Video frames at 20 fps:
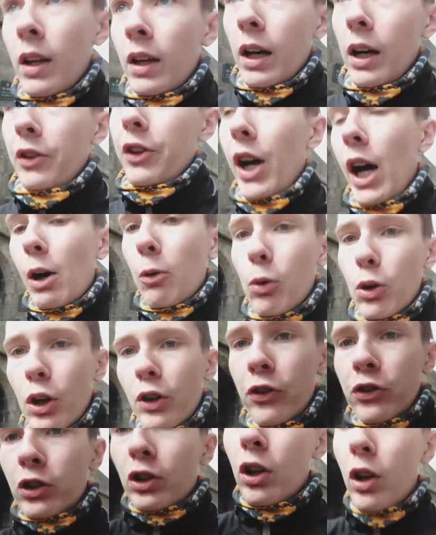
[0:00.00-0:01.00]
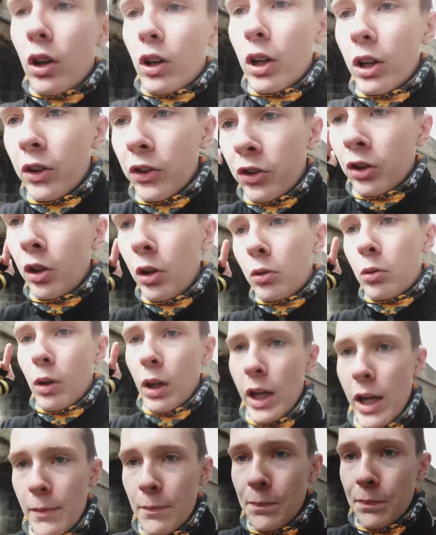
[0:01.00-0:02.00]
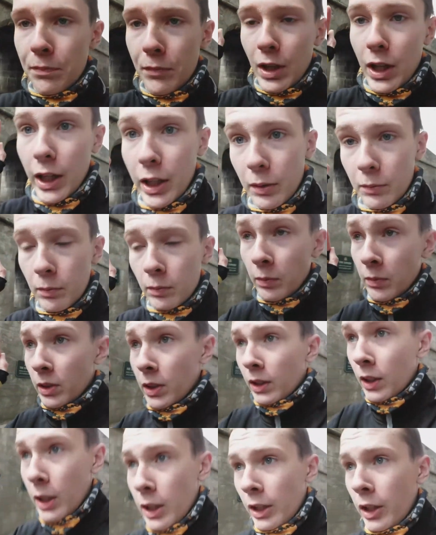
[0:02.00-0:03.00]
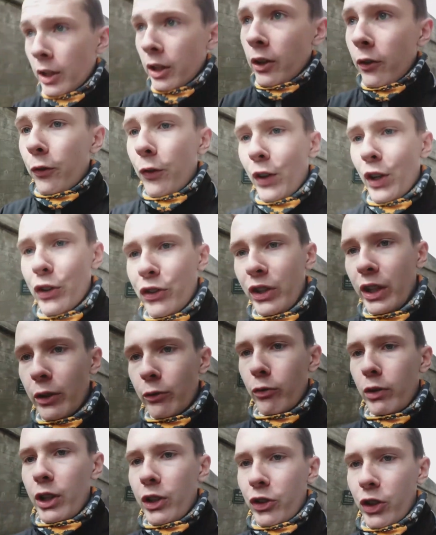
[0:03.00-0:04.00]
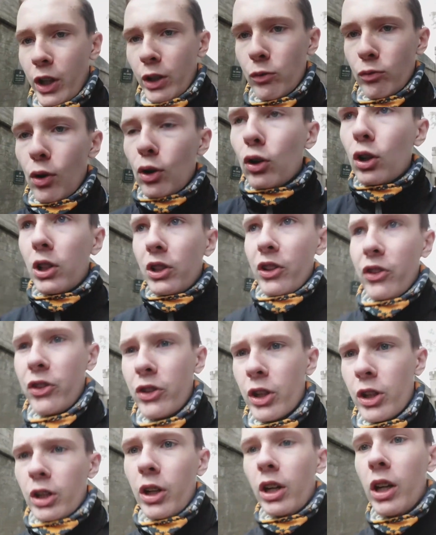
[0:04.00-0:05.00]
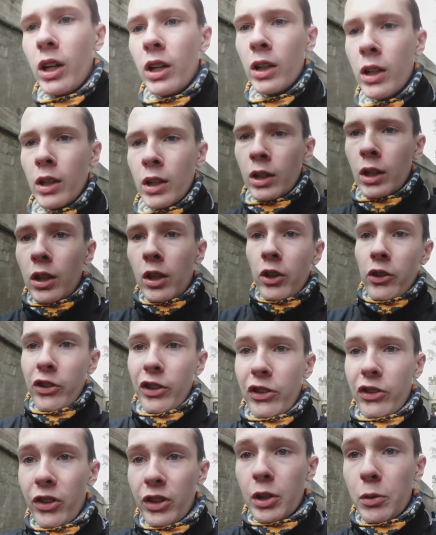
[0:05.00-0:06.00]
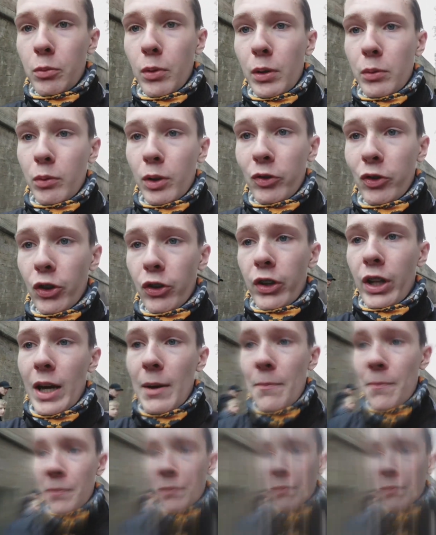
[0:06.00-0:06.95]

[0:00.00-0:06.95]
And now we're going to go to like 13 RITA and roller disco. So I'll see you when we've done them.